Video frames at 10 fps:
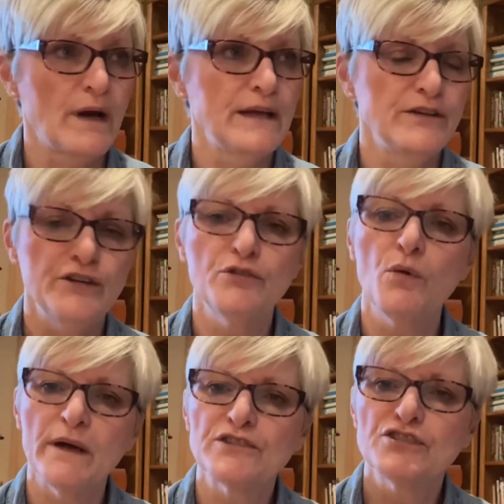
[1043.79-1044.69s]
And do you know
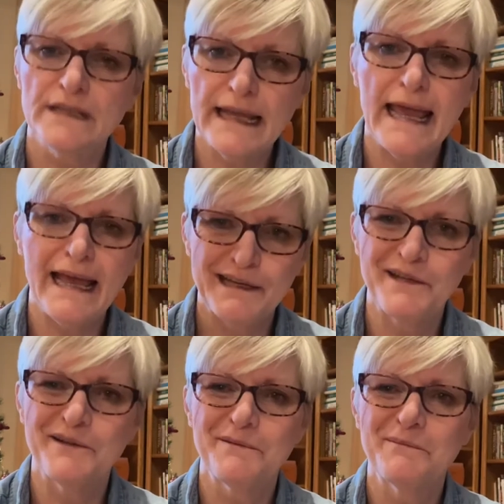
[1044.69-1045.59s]
what? She can
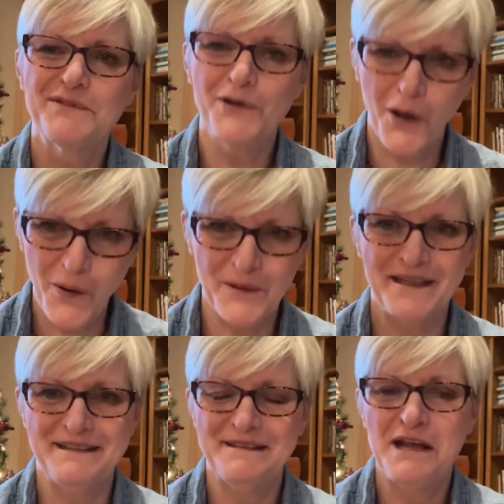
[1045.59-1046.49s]

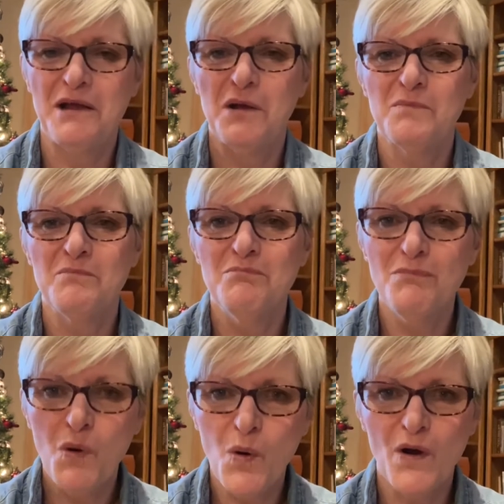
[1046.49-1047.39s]
totally
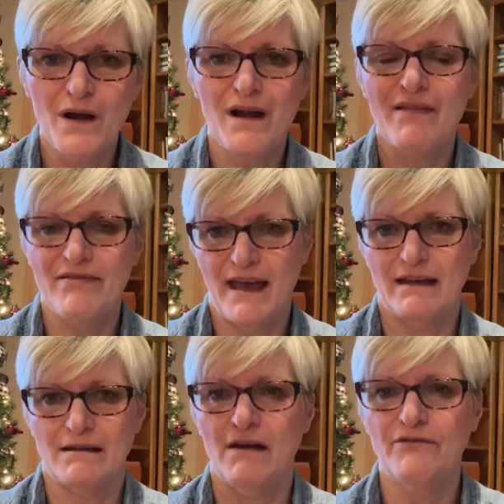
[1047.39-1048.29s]
more
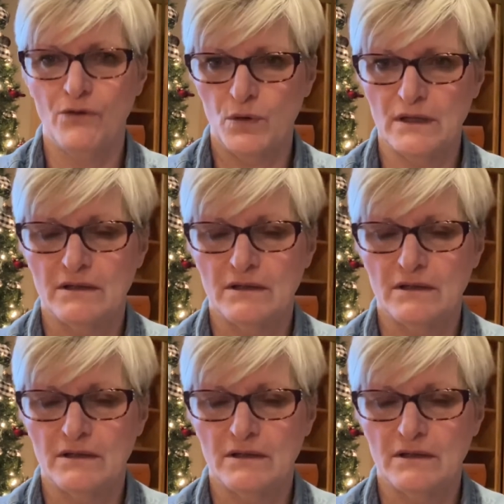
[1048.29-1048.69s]
than afford